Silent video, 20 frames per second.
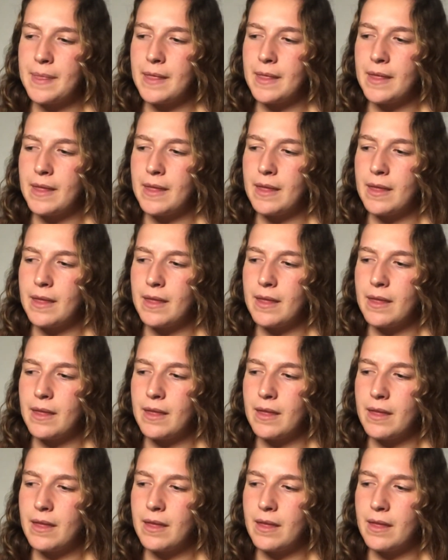
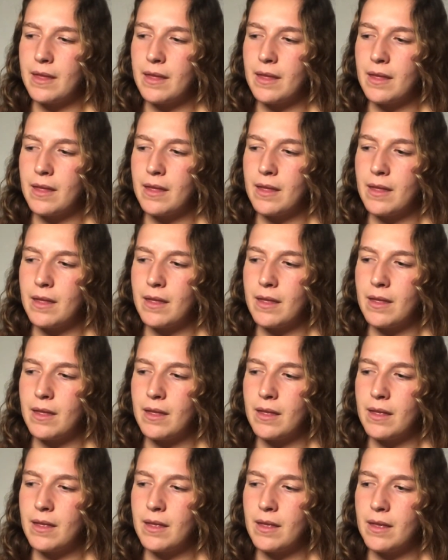
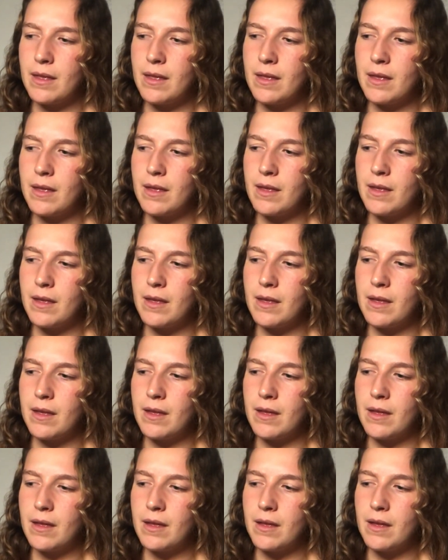
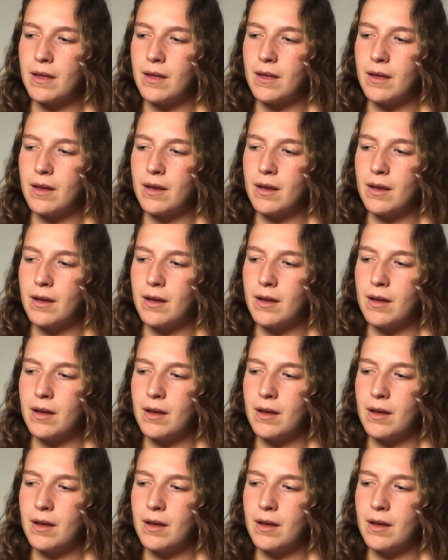[no speech]